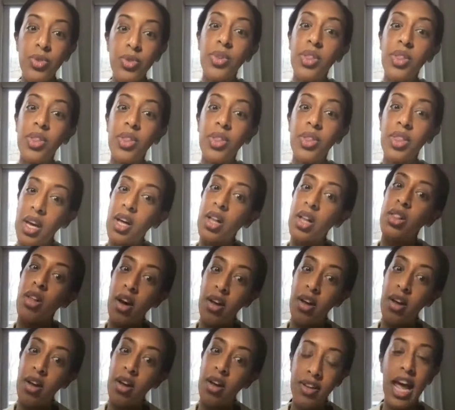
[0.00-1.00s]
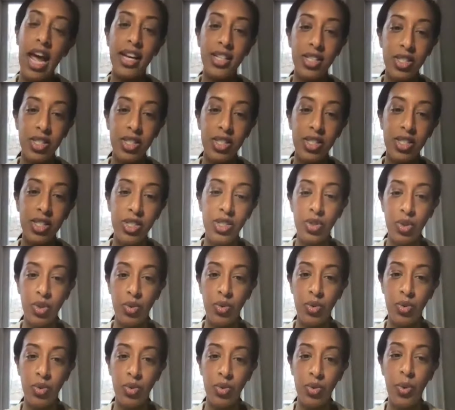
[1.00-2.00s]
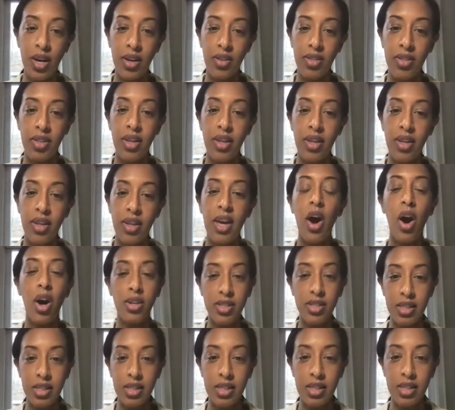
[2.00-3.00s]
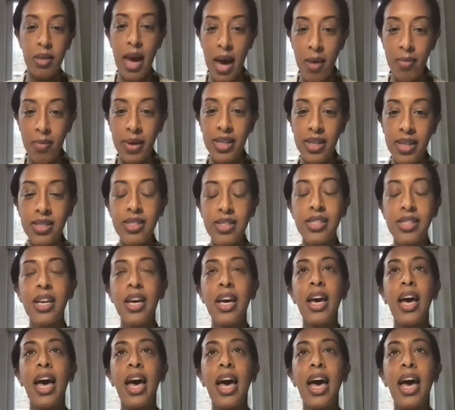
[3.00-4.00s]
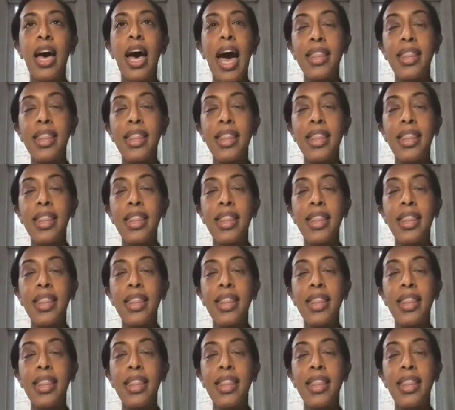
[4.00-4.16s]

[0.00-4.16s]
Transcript: that I do think a lot of it has to do with our sleep habits.